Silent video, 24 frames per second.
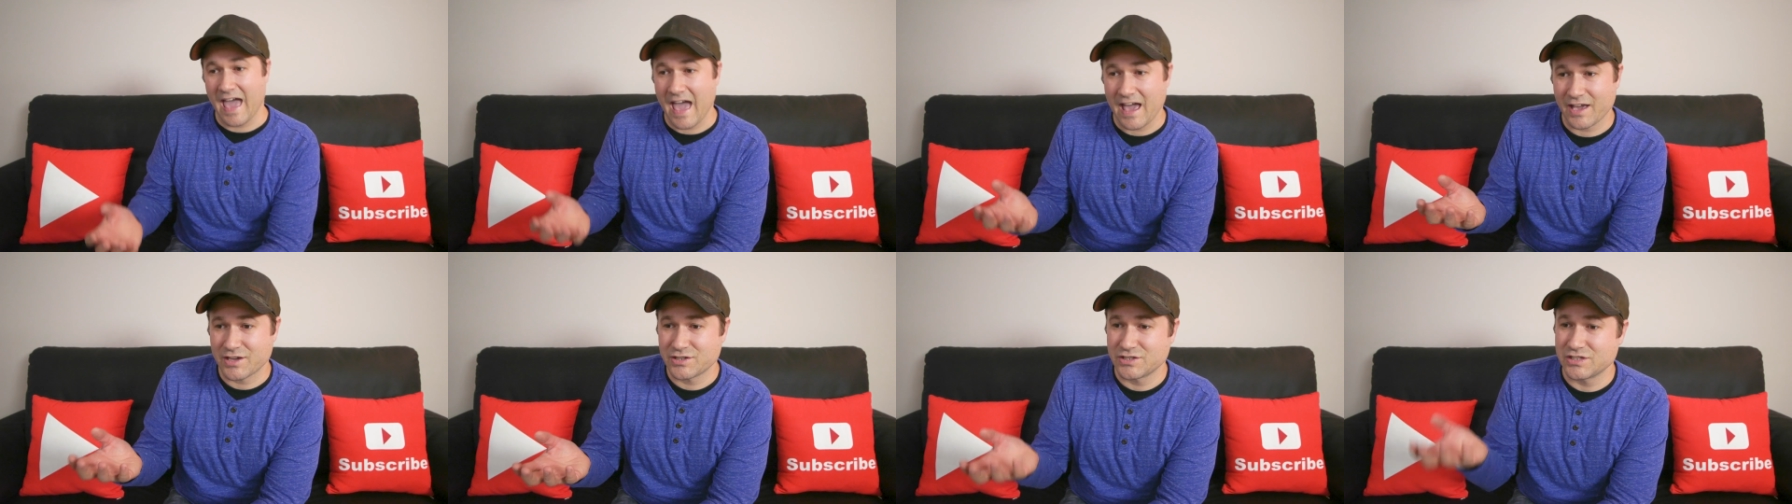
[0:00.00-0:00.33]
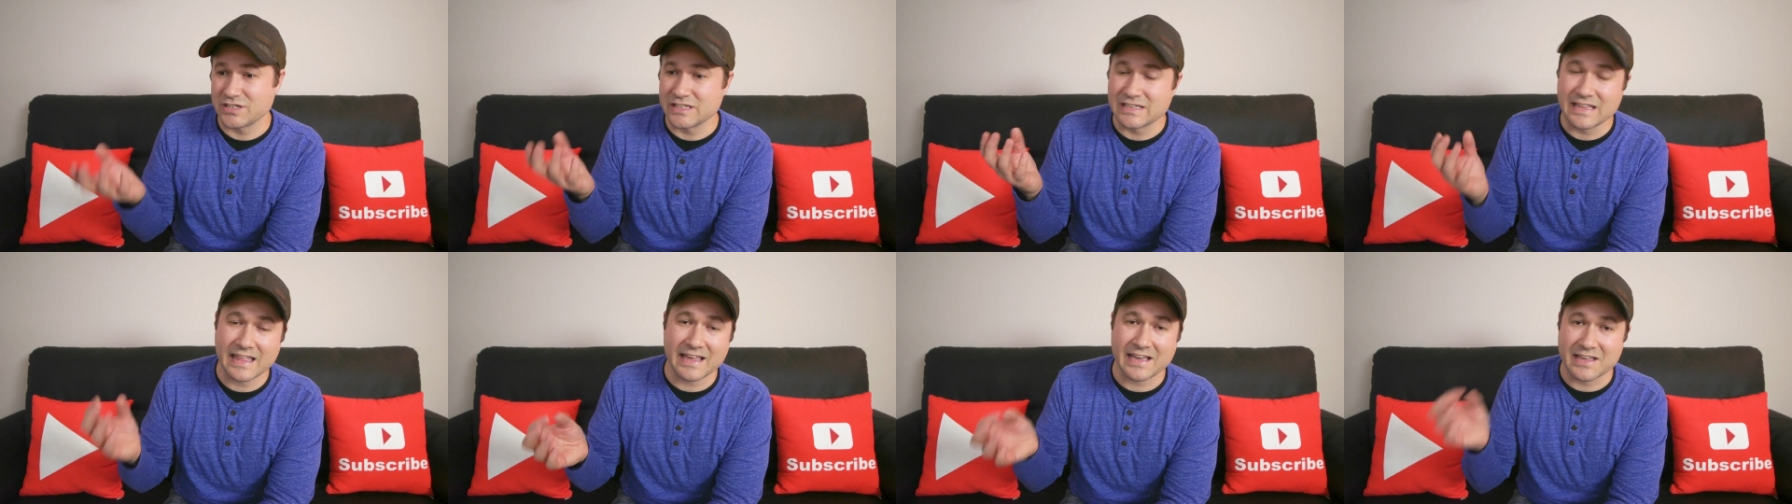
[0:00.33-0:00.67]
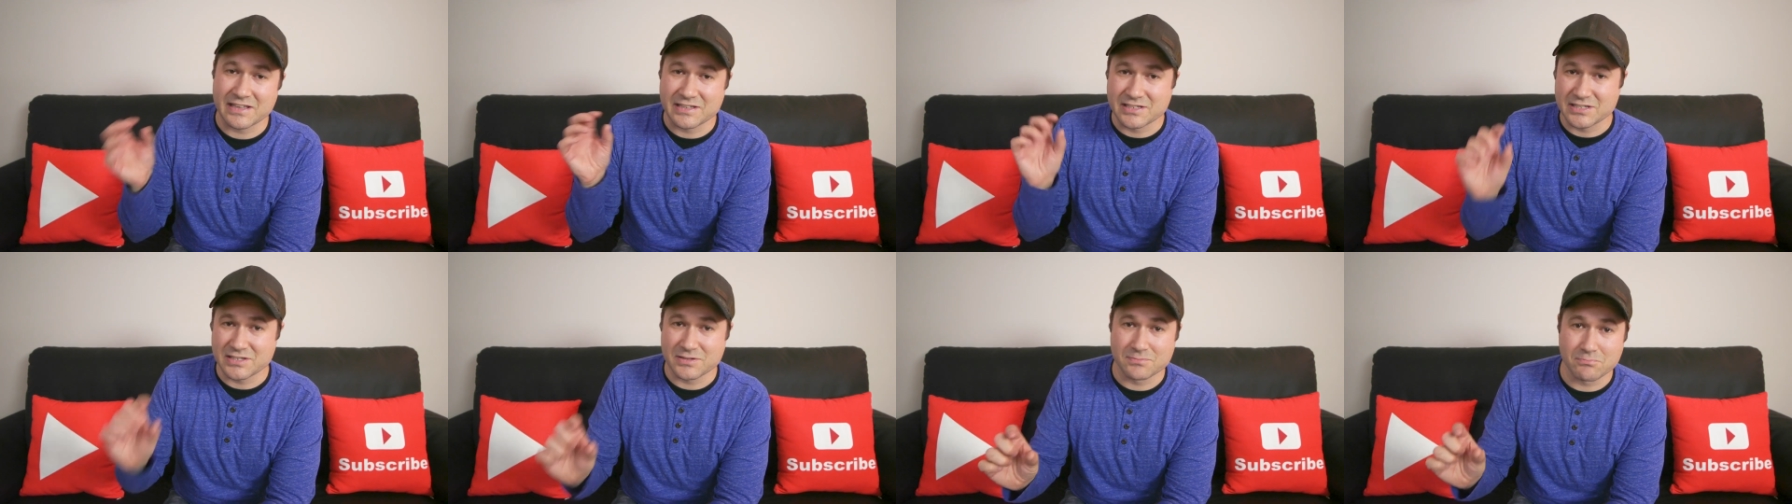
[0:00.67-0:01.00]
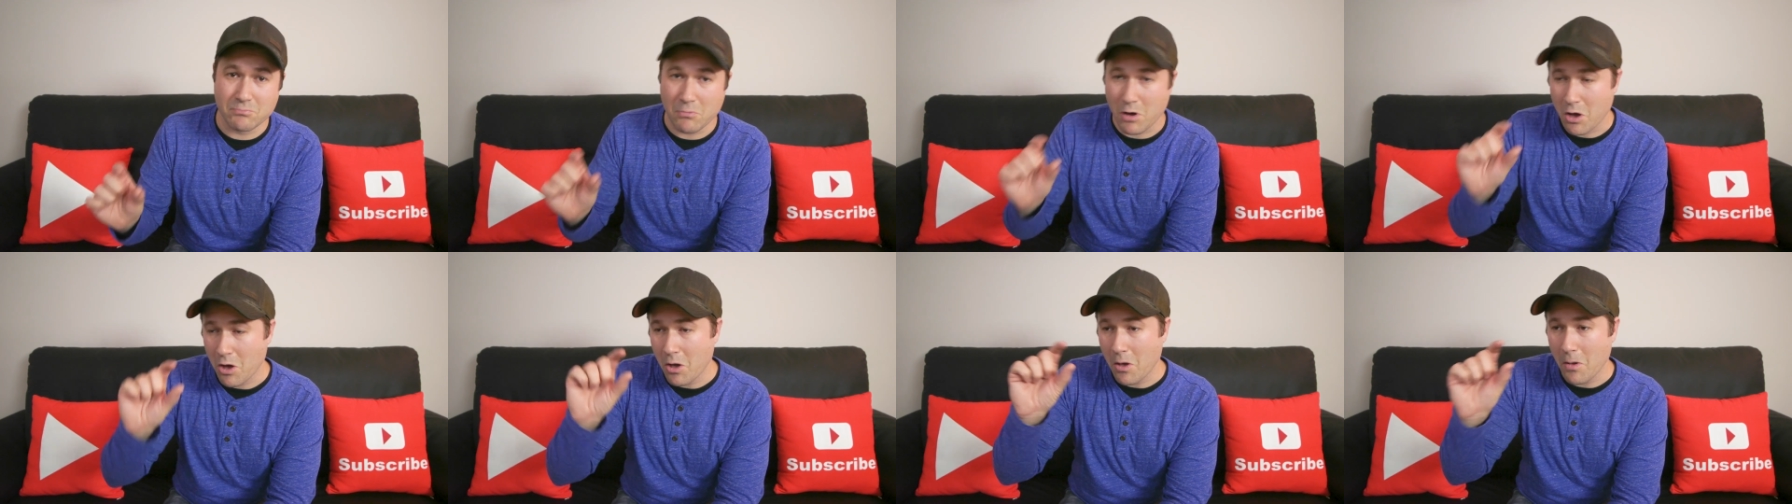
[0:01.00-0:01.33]
actually like a
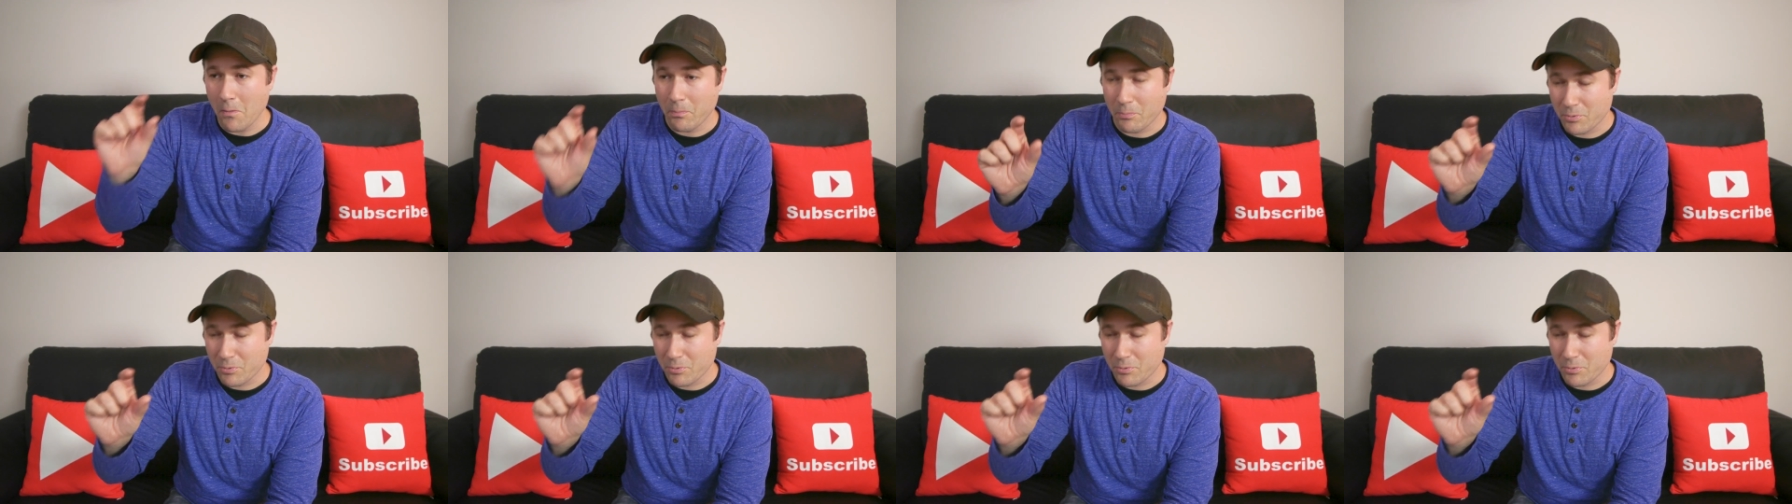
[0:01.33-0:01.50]
small